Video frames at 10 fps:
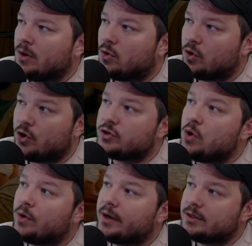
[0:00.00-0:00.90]
or your
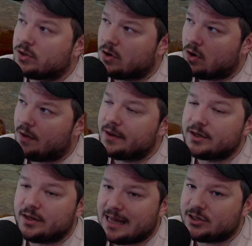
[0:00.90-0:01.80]
tokens on
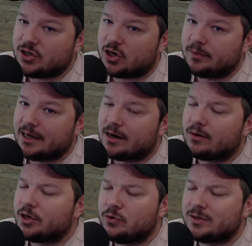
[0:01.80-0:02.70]
that gentleman there. I
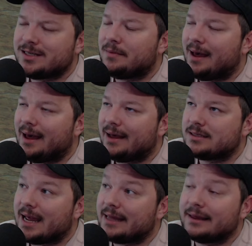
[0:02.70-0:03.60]
would use him
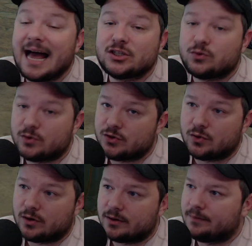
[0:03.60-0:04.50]
as a last
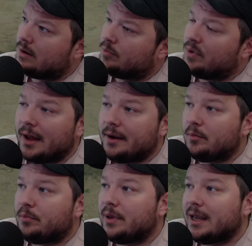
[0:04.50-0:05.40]
resort. But
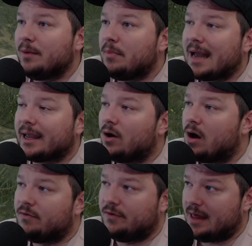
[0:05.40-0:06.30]
piggybacking
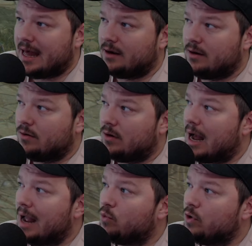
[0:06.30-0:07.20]
off of that,
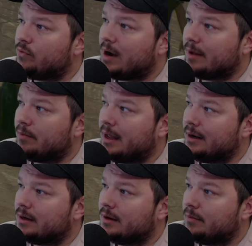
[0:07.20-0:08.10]
I would
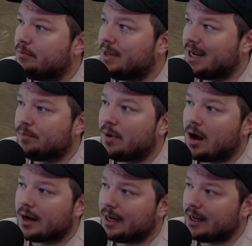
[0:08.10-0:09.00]
recommend
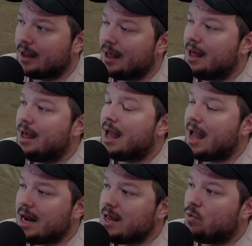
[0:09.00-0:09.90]
pickpocketing
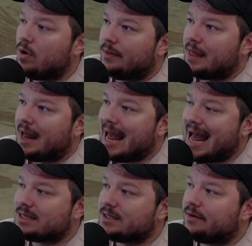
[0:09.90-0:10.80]
anyone that
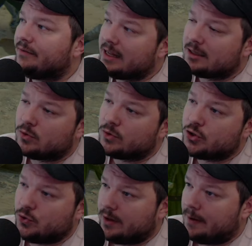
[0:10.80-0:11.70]
has it available
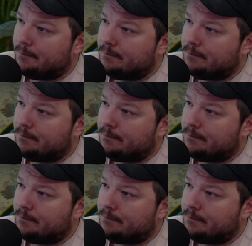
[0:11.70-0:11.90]
to them,